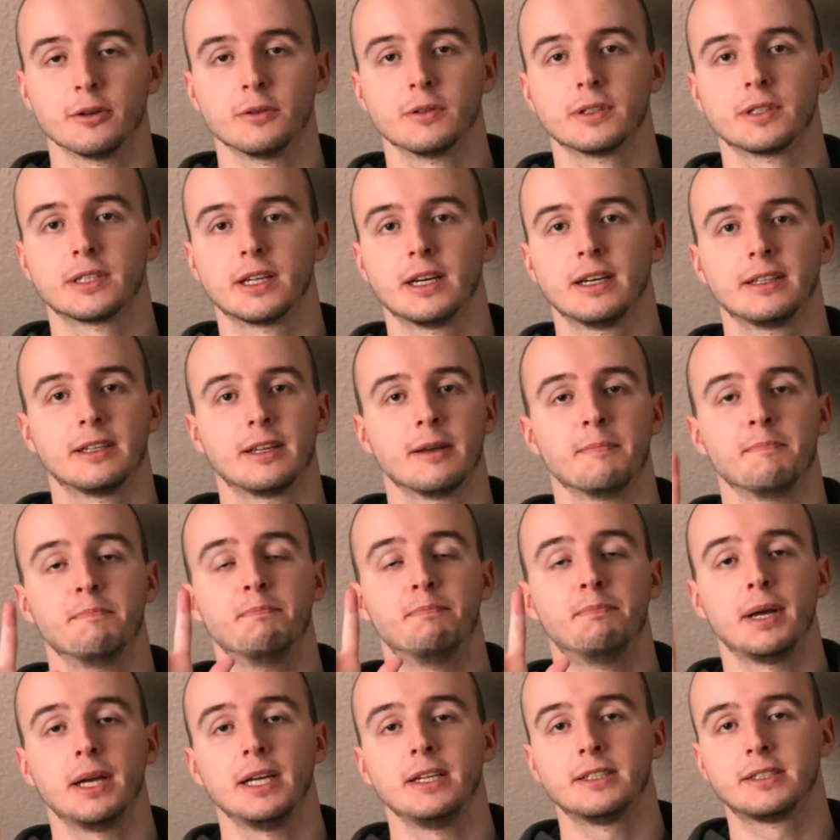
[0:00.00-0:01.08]
Those are the
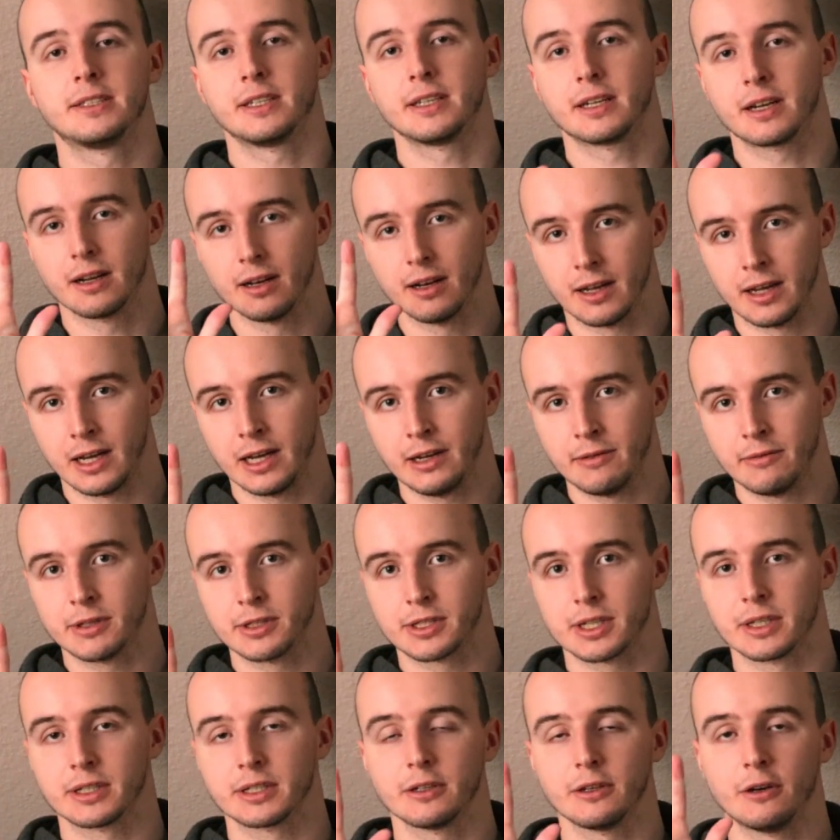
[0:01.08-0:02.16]
basic
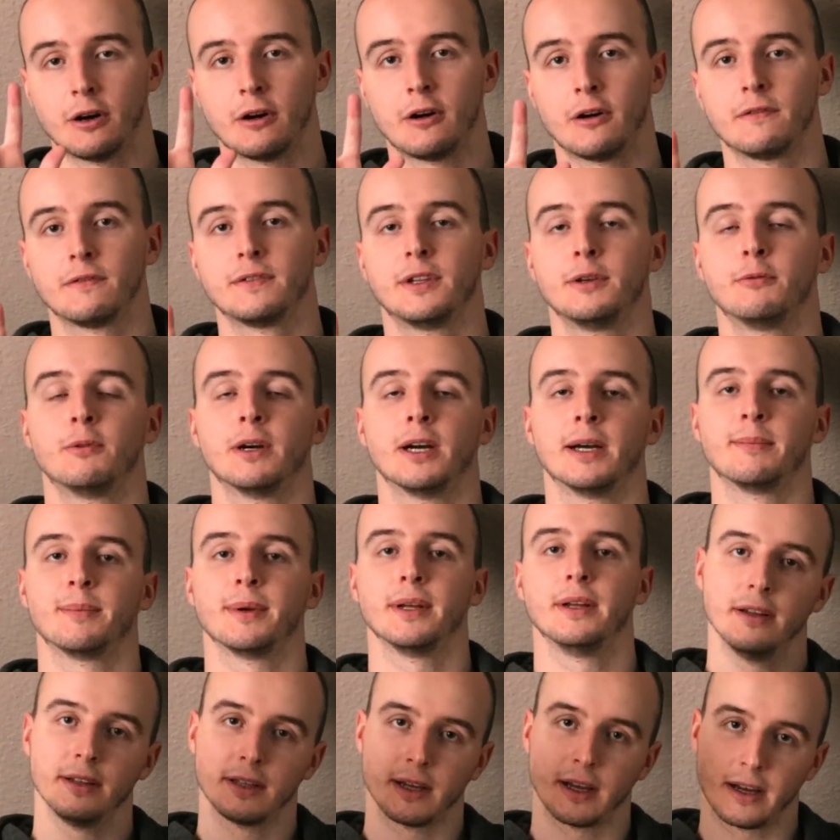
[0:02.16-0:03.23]
languages of the web.
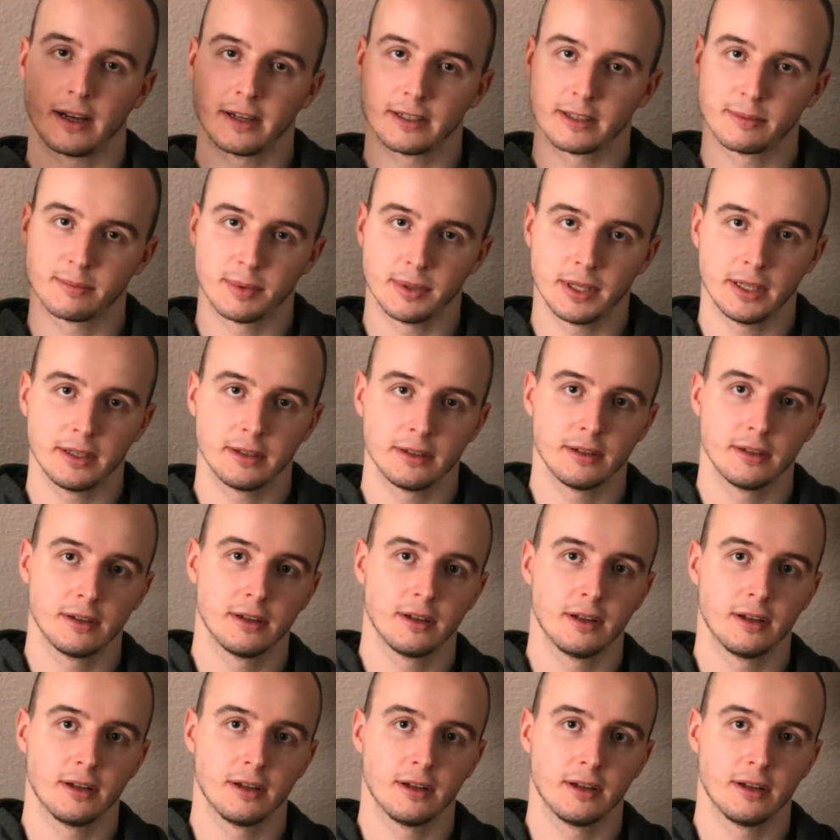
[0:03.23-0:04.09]
It has been